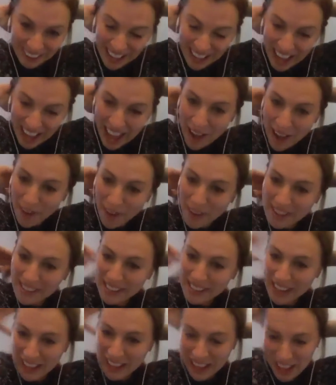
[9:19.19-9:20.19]
Like,
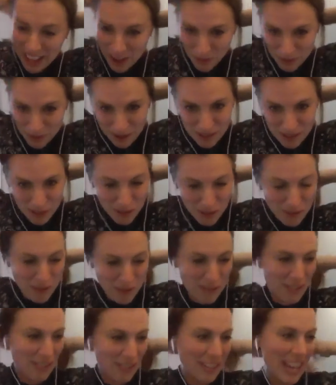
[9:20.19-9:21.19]
what are sort
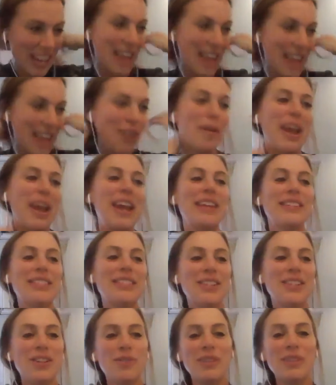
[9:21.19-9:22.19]
of takeaways
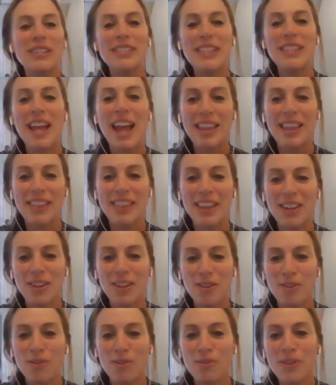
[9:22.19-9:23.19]
that you would say that
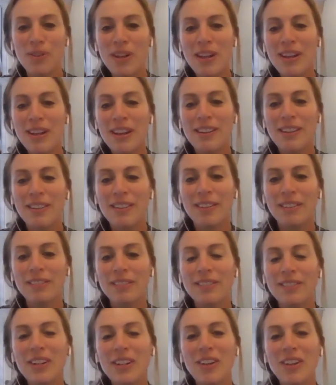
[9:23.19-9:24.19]
you've,
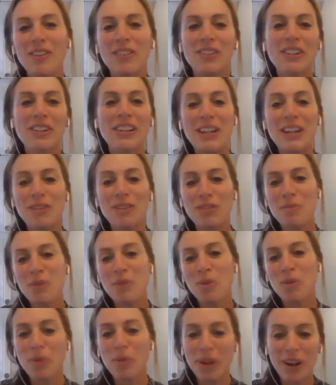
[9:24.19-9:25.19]
gleaned from
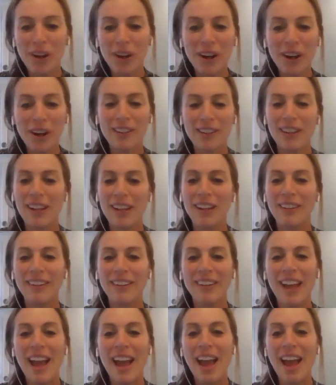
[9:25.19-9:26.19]
your work
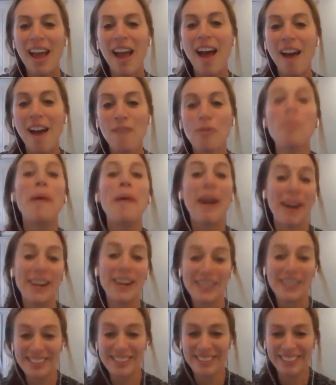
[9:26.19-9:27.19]
for
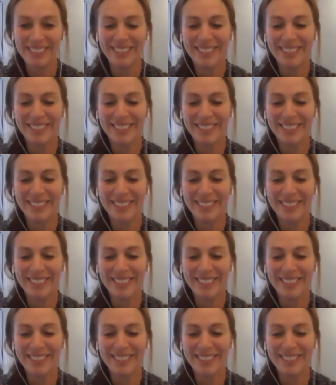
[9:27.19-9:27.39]
parents?